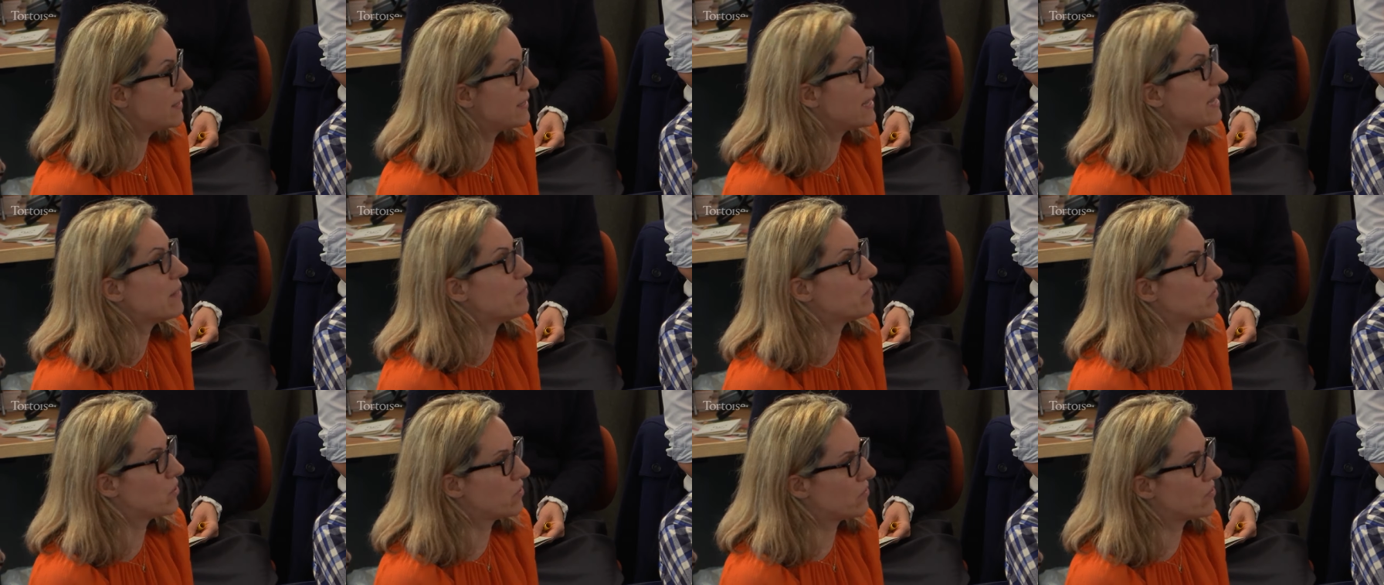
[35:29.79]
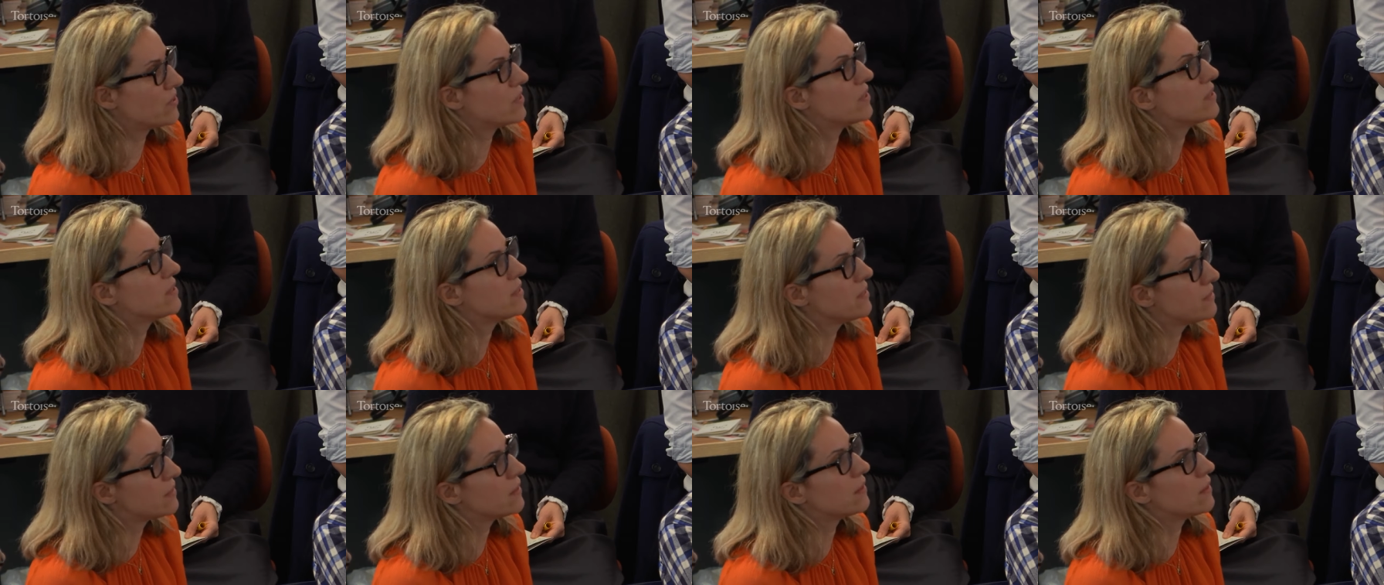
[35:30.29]
The same sort of
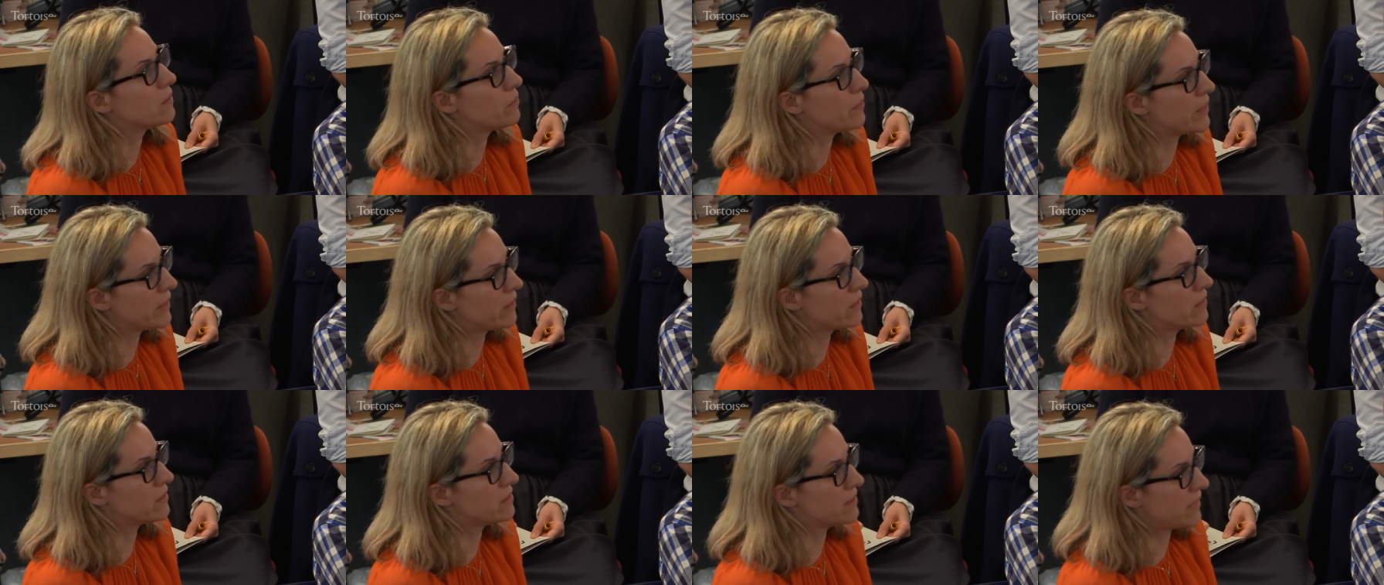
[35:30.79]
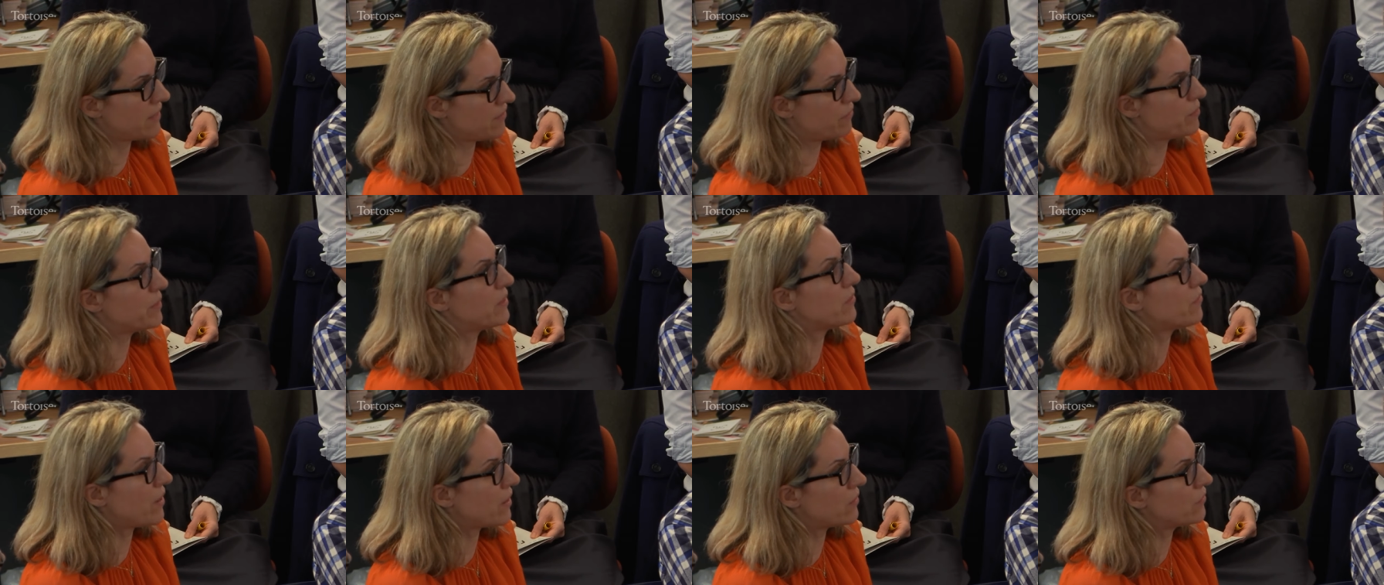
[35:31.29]
statistical methods
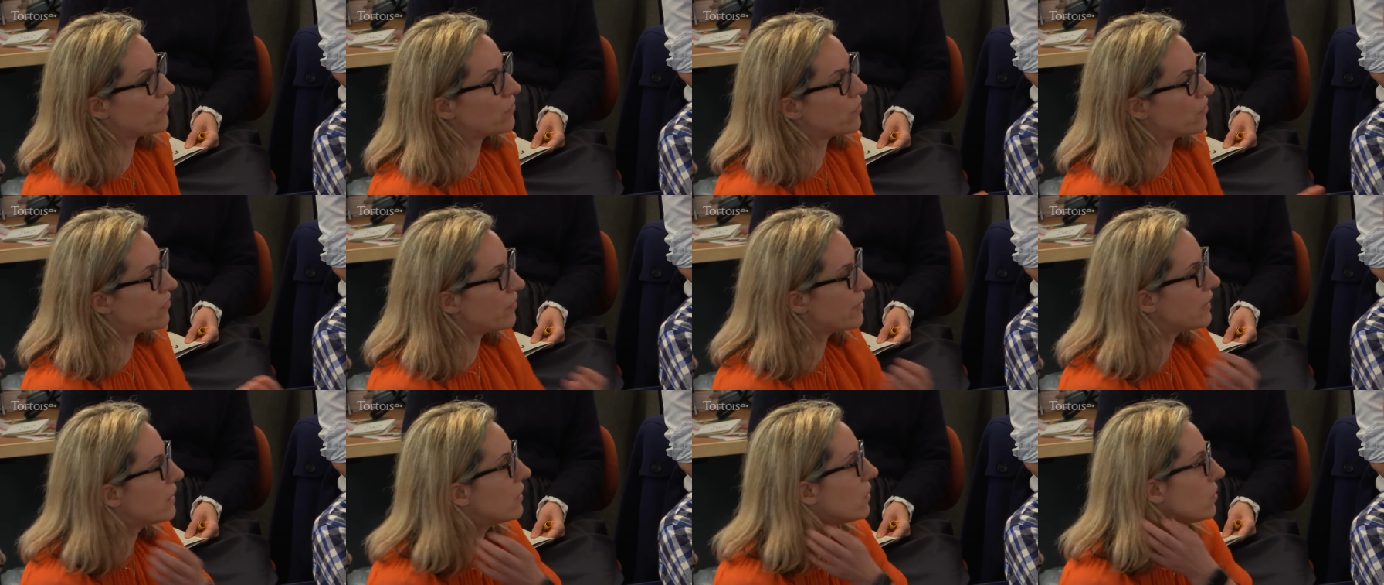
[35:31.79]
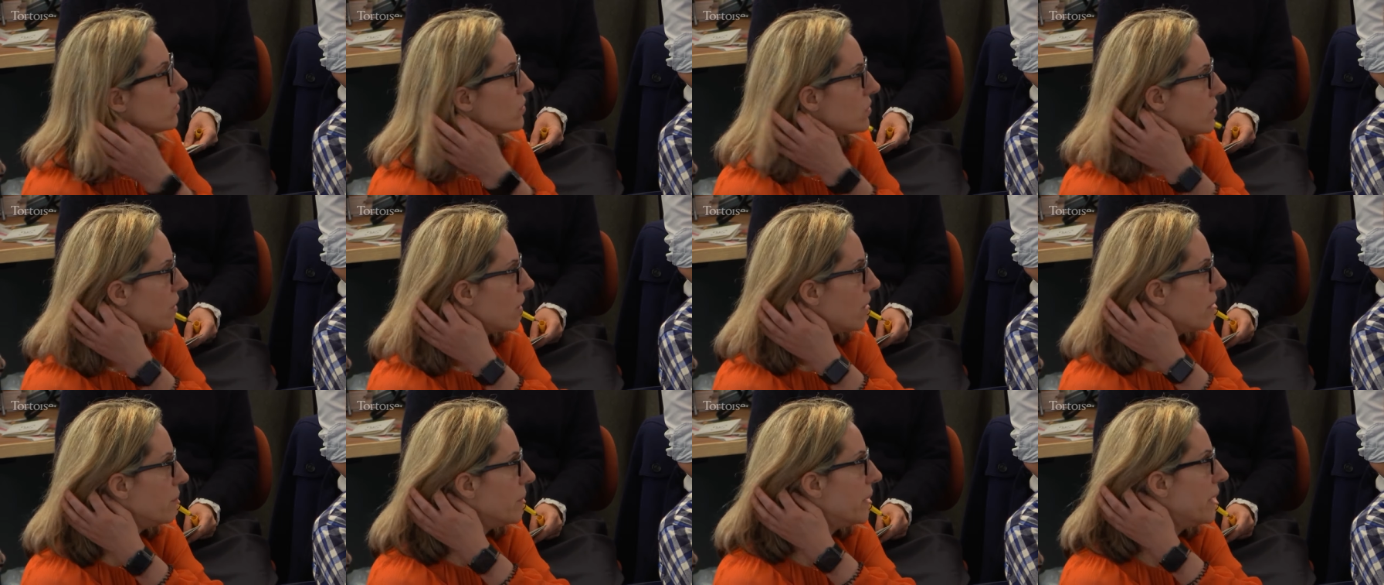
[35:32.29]
have been around for a very long
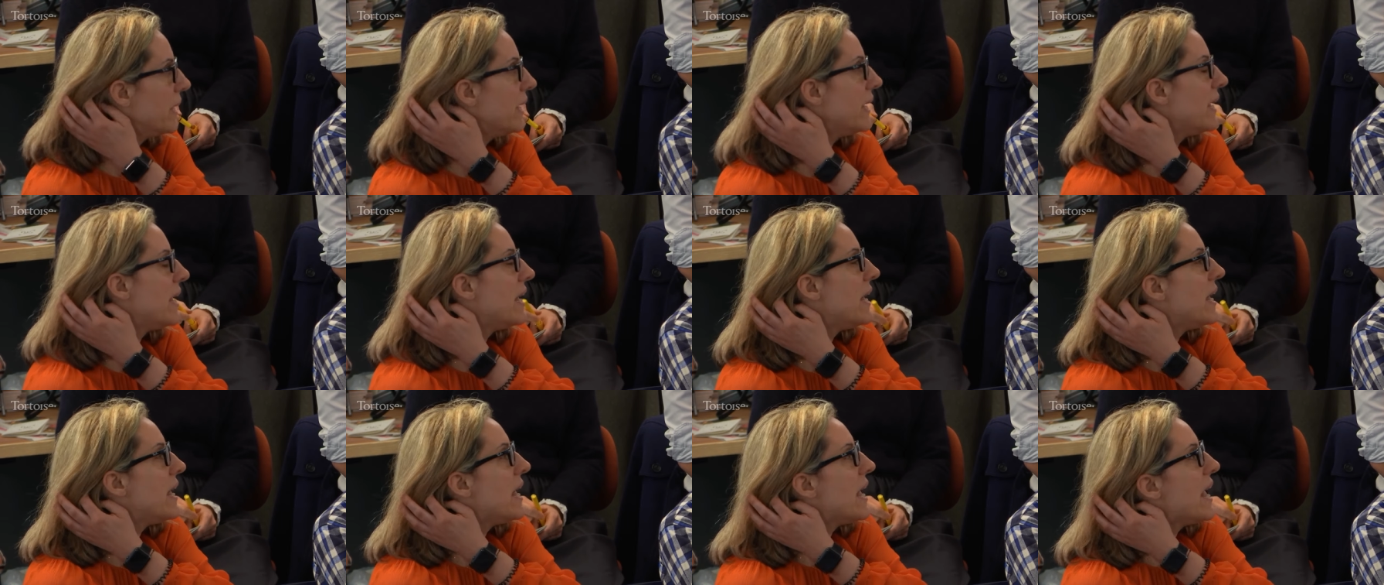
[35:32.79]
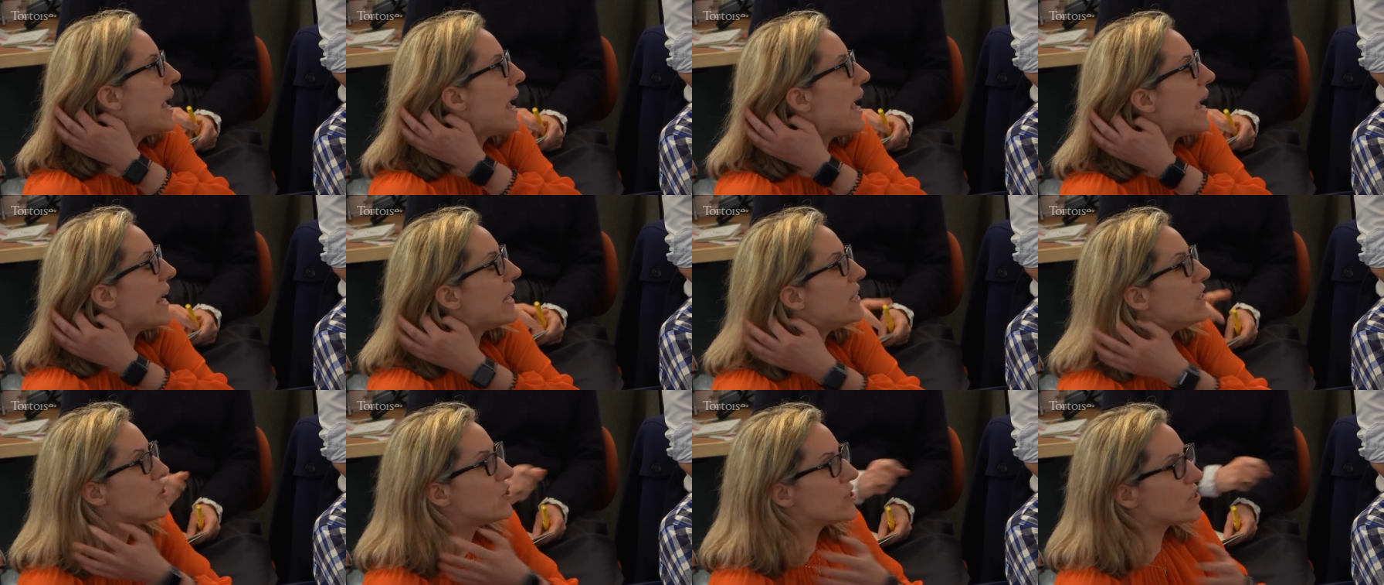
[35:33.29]
time,
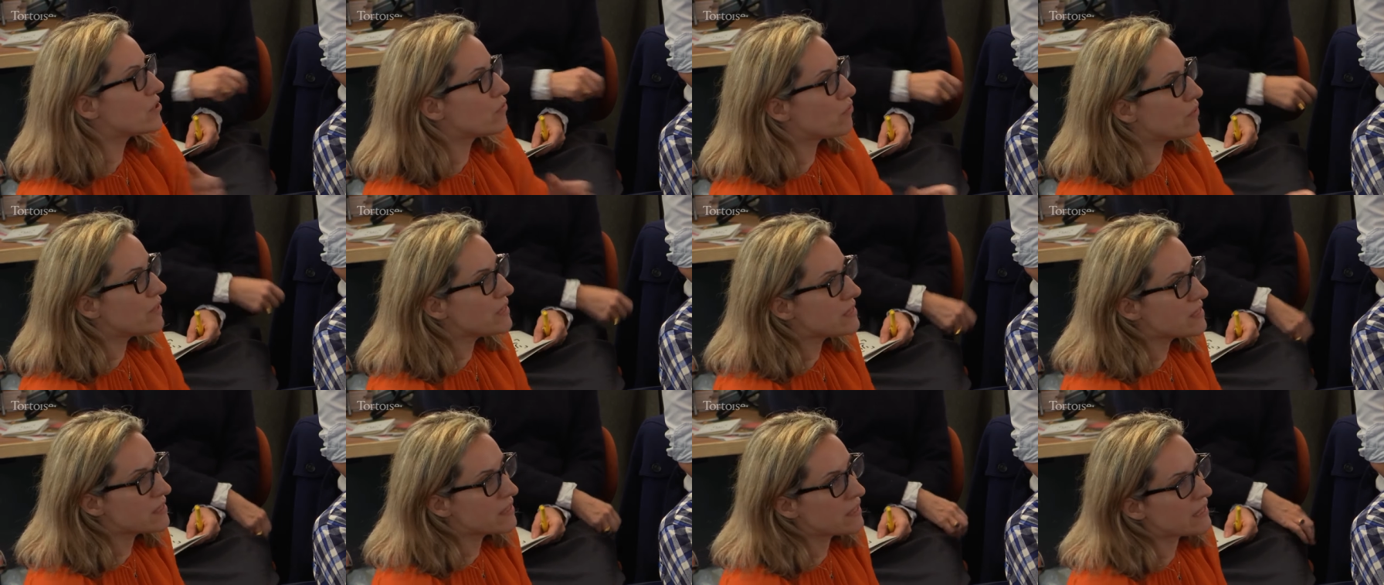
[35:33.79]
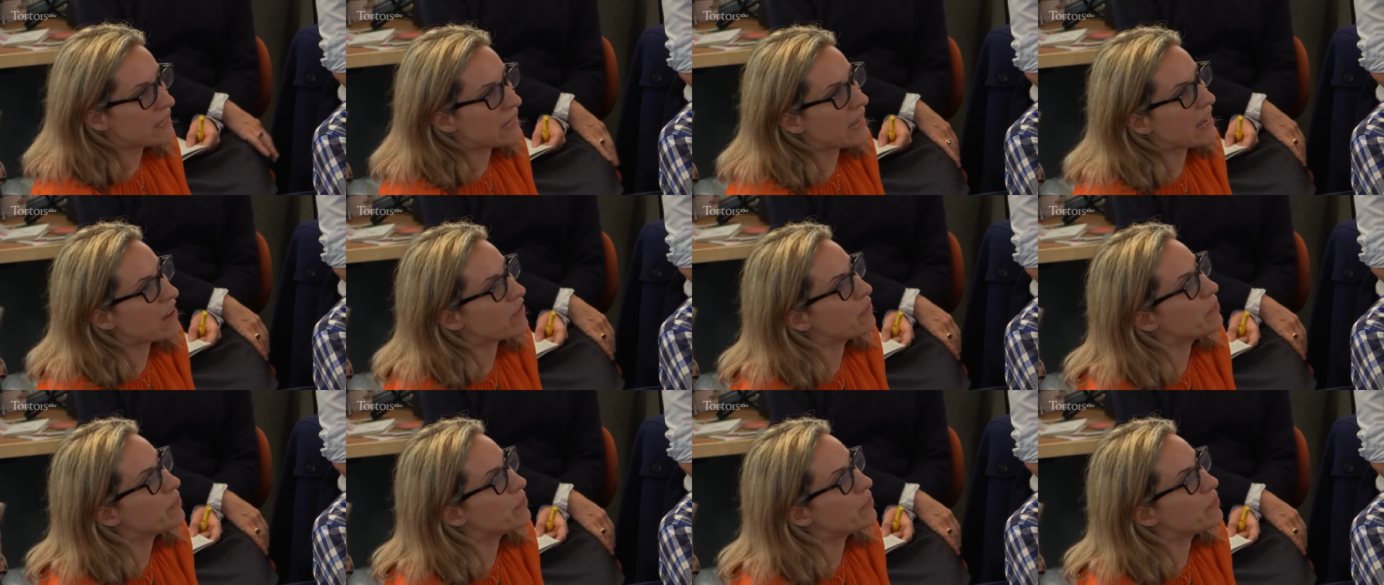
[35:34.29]
and just recently